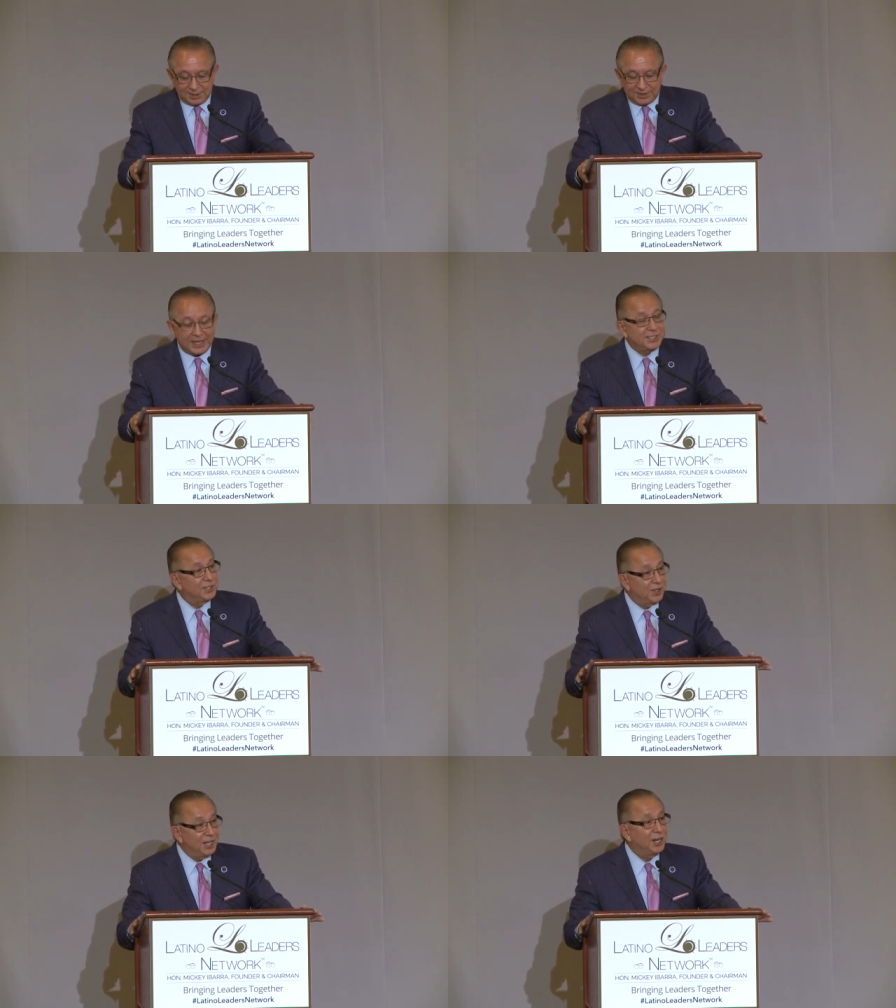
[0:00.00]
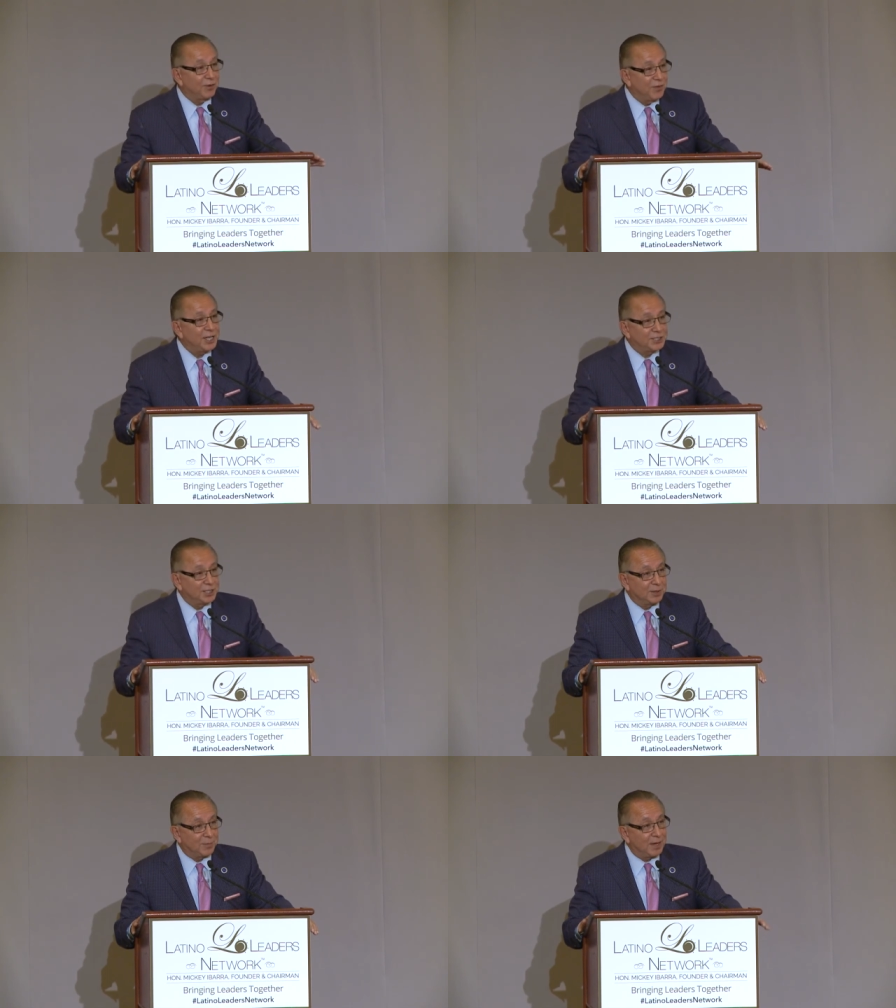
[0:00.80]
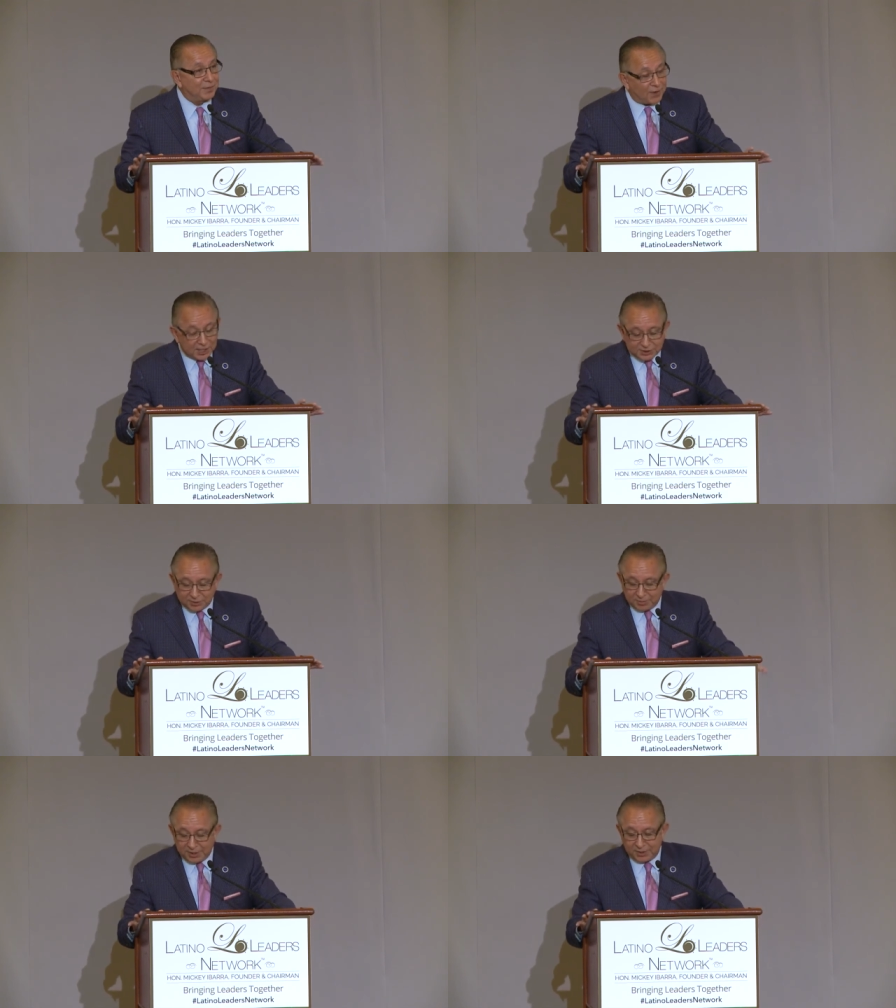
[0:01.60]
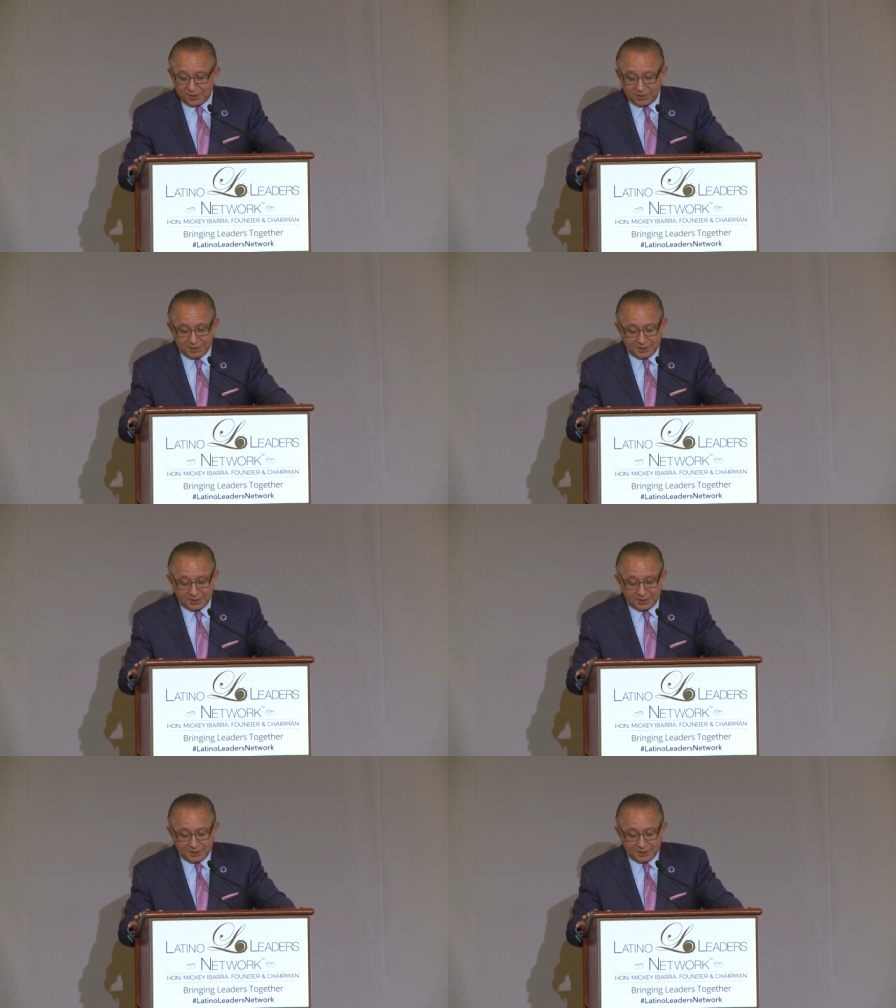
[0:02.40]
thanks to the intervention of my foster mother,